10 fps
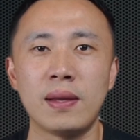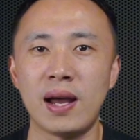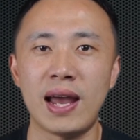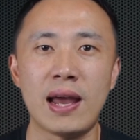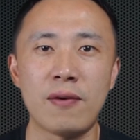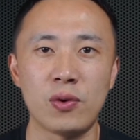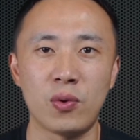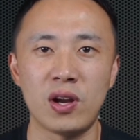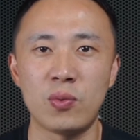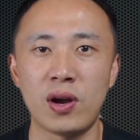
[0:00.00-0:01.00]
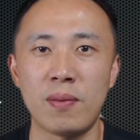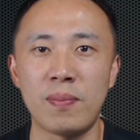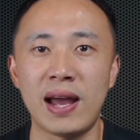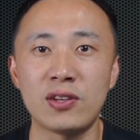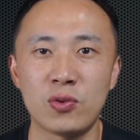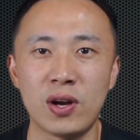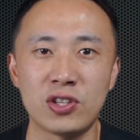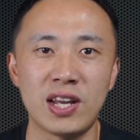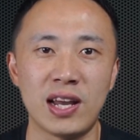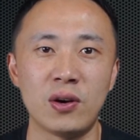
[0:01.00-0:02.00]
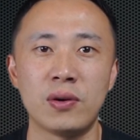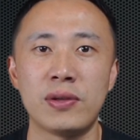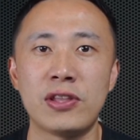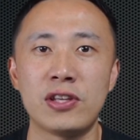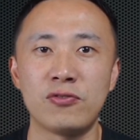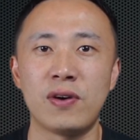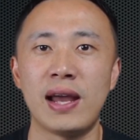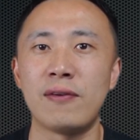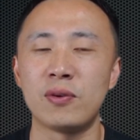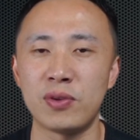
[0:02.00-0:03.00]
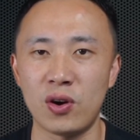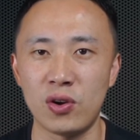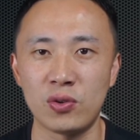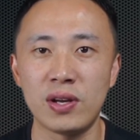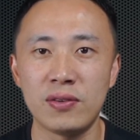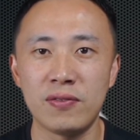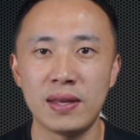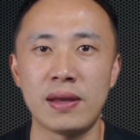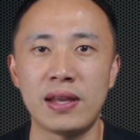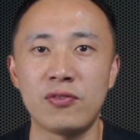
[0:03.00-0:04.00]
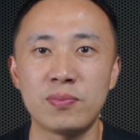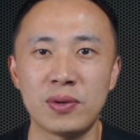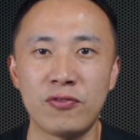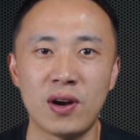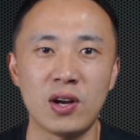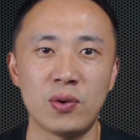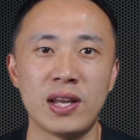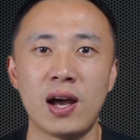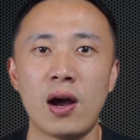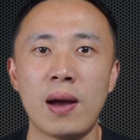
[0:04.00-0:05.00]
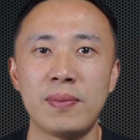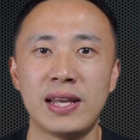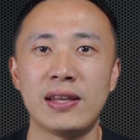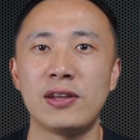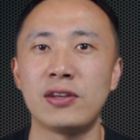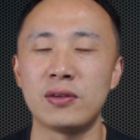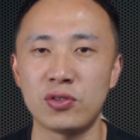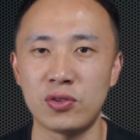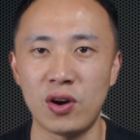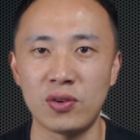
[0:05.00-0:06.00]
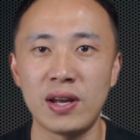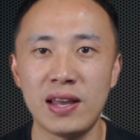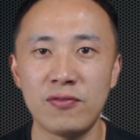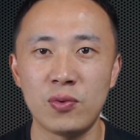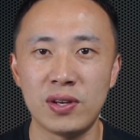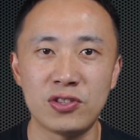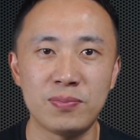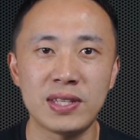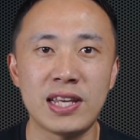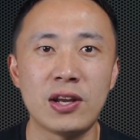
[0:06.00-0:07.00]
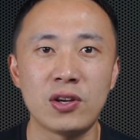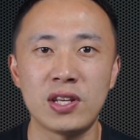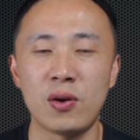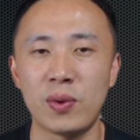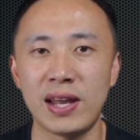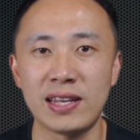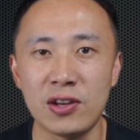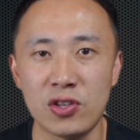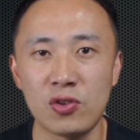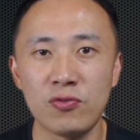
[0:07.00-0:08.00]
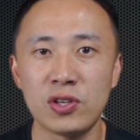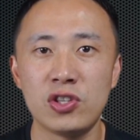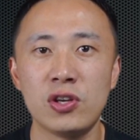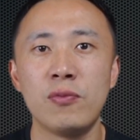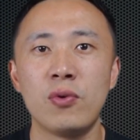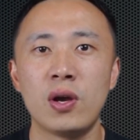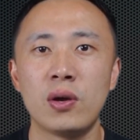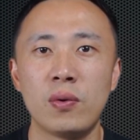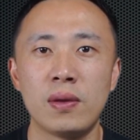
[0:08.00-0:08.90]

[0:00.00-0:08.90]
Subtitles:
Hi everyone, welcome back to our channel. This is Frank from YoloLiv. If you've been following our updates, you know that everyone's been eagerly awaiting the new version of Pro.